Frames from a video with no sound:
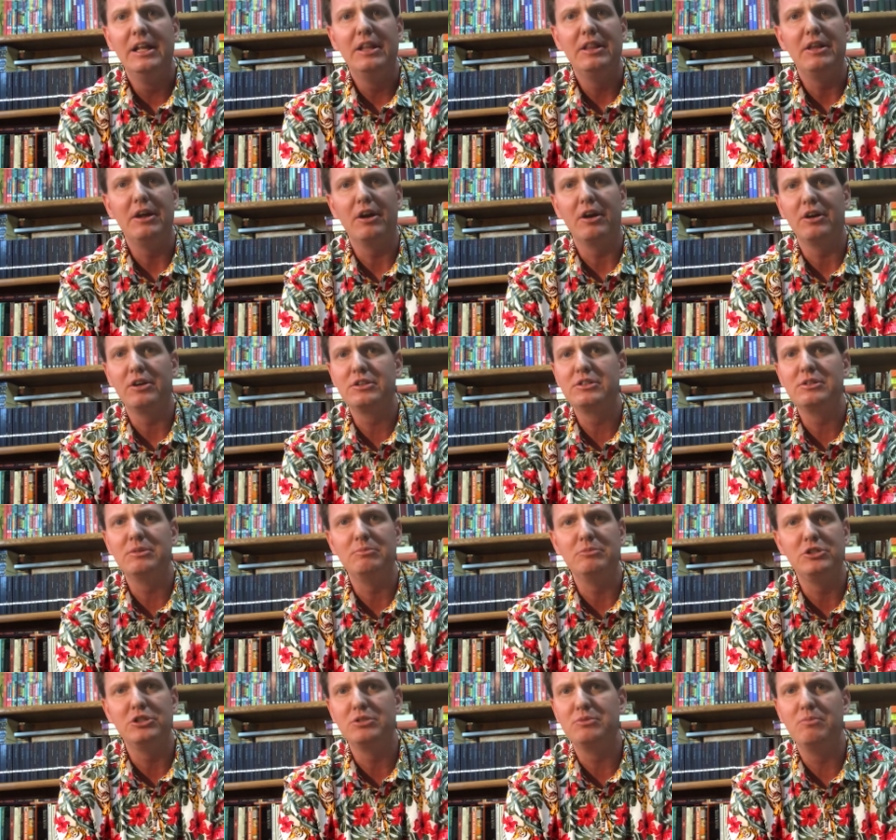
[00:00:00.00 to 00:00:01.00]
There are some
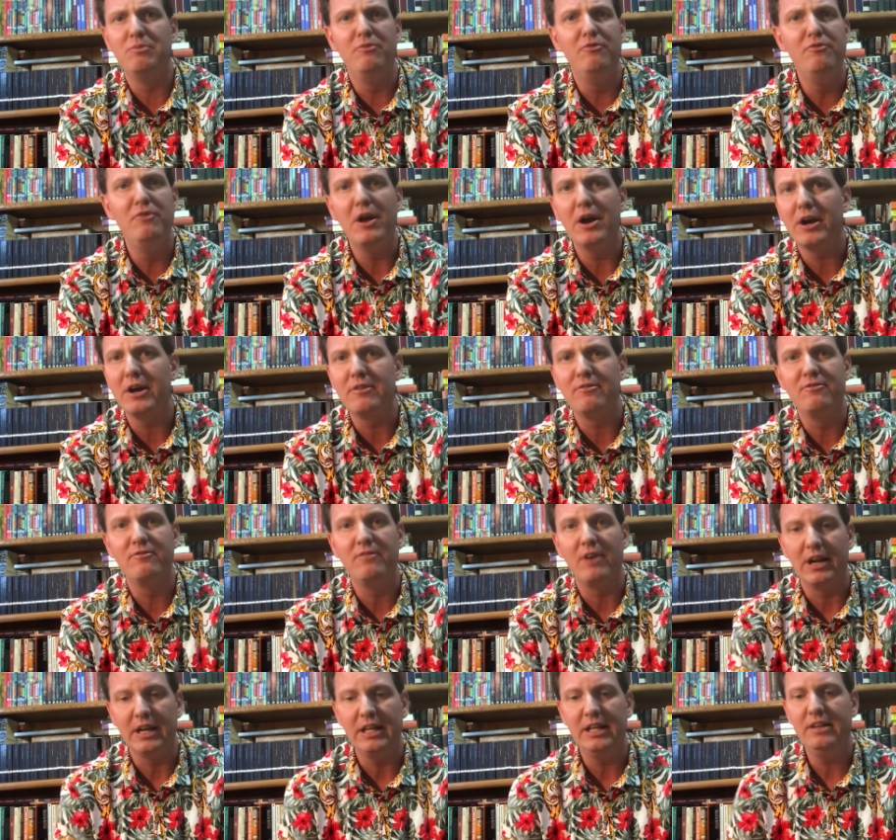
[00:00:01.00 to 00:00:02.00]
just very
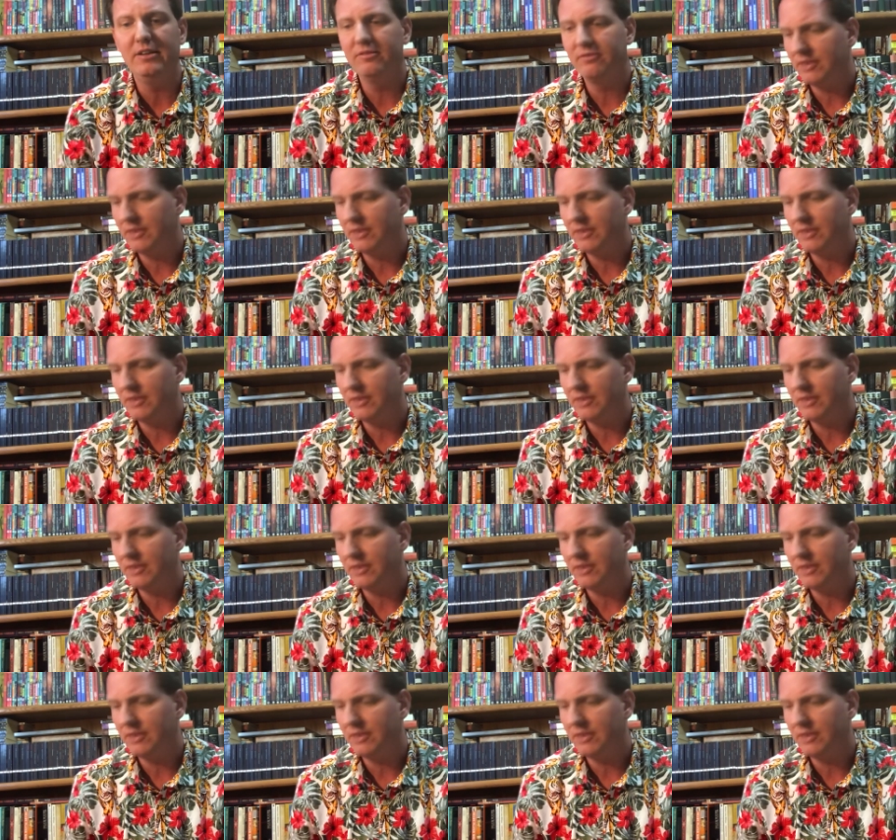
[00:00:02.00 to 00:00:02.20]
funny